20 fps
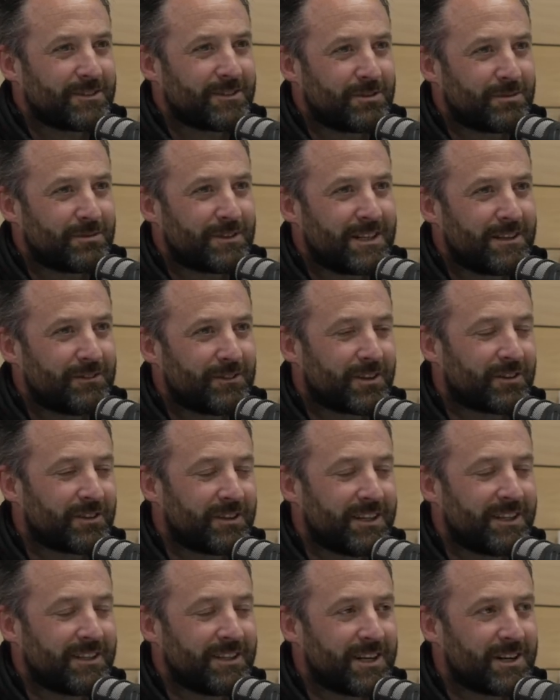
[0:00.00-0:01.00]
12,
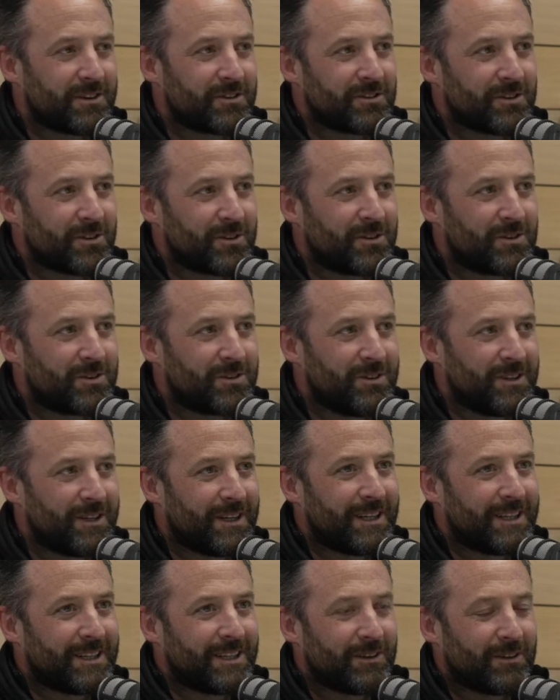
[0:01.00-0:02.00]
13 years ago,
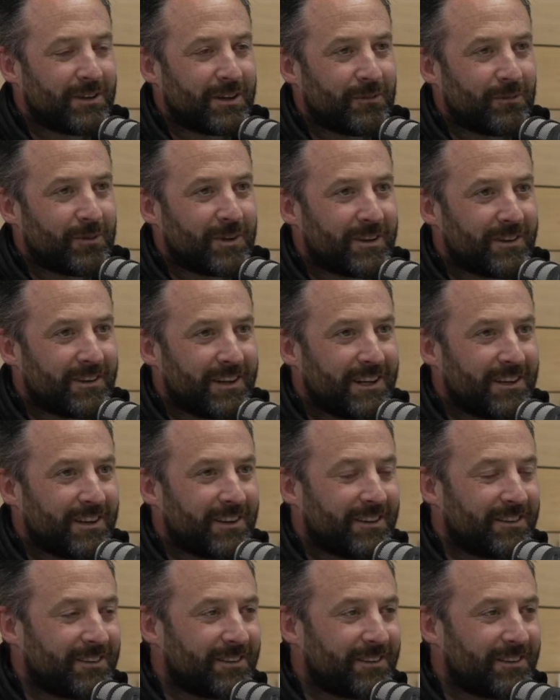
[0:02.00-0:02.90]
when